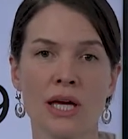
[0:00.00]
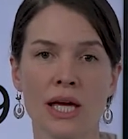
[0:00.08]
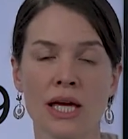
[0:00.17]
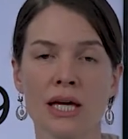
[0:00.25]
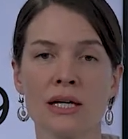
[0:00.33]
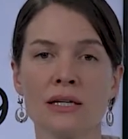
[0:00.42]

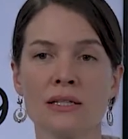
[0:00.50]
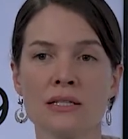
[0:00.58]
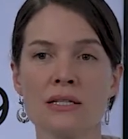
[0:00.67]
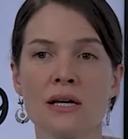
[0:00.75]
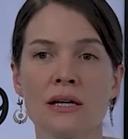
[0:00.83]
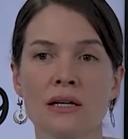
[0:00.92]

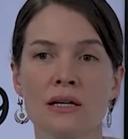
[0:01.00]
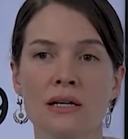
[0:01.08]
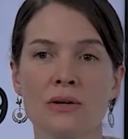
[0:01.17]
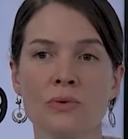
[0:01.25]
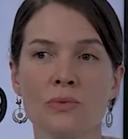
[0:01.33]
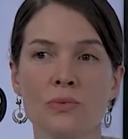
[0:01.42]
And
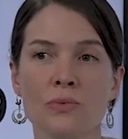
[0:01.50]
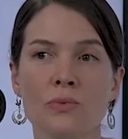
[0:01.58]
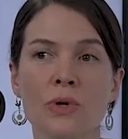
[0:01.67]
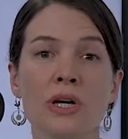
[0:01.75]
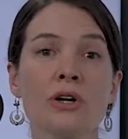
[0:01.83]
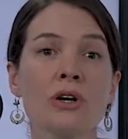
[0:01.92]

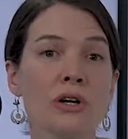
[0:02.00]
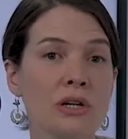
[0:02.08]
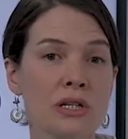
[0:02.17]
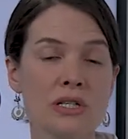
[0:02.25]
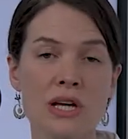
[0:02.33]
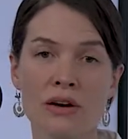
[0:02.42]
we
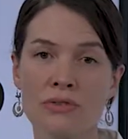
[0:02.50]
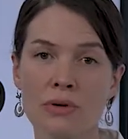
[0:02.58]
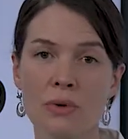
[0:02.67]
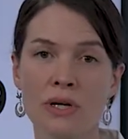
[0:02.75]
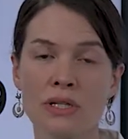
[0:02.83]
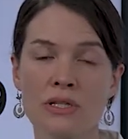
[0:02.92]
encourage
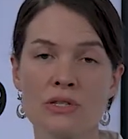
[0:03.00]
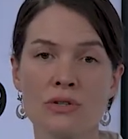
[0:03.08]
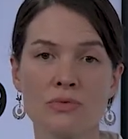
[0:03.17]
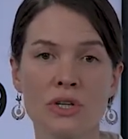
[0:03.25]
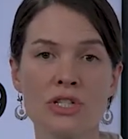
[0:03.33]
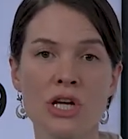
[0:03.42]
everyone
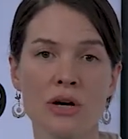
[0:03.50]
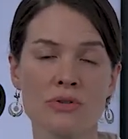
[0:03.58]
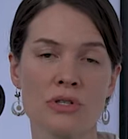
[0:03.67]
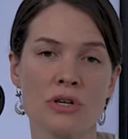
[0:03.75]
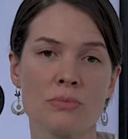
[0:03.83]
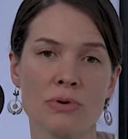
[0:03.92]
to reach out
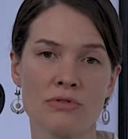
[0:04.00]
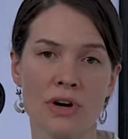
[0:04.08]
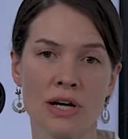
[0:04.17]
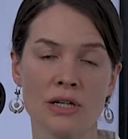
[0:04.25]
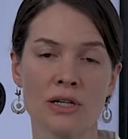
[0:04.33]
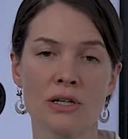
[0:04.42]
to their
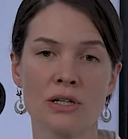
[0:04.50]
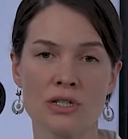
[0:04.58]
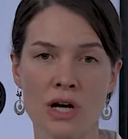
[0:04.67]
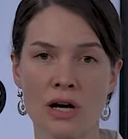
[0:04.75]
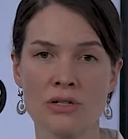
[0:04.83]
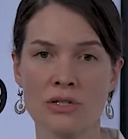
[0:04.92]
provider and
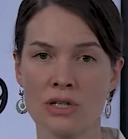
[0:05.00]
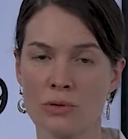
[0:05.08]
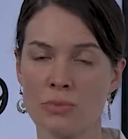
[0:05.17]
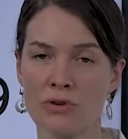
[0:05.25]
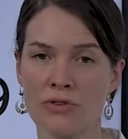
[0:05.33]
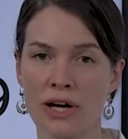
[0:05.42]
talk to their
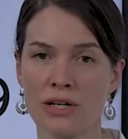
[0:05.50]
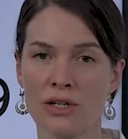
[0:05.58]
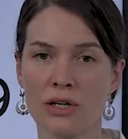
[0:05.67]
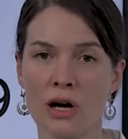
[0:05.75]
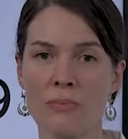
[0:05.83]
provider